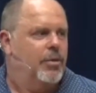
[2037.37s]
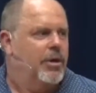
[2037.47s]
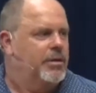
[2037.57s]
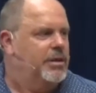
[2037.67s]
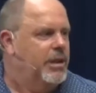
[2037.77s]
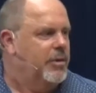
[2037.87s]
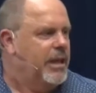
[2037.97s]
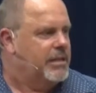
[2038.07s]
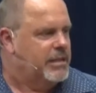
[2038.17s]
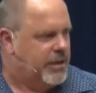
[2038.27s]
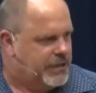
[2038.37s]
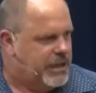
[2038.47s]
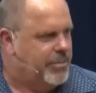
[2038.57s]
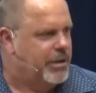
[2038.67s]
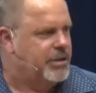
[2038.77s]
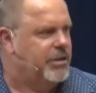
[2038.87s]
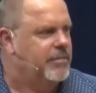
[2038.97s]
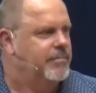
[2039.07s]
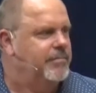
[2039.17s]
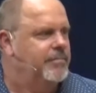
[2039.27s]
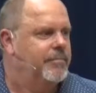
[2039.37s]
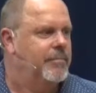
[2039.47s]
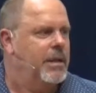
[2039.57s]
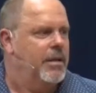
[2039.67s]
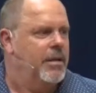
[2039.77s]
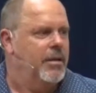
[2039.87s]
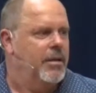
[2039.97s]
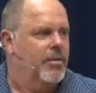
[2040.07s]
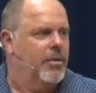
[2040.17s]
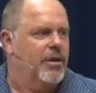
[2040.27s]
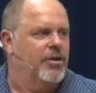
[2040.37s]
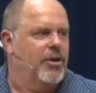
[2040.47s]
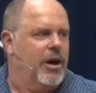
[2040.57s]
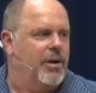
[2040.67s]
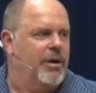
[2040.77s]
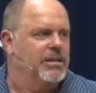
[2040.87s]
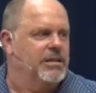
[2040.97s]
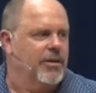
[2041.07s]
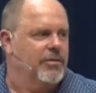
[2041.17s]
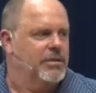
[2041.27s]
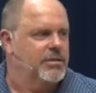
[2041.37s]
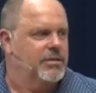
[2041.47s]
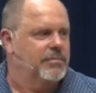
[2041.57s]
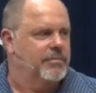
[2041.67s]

We've got to deal with our selfish ambition. We've got to die to ourselves.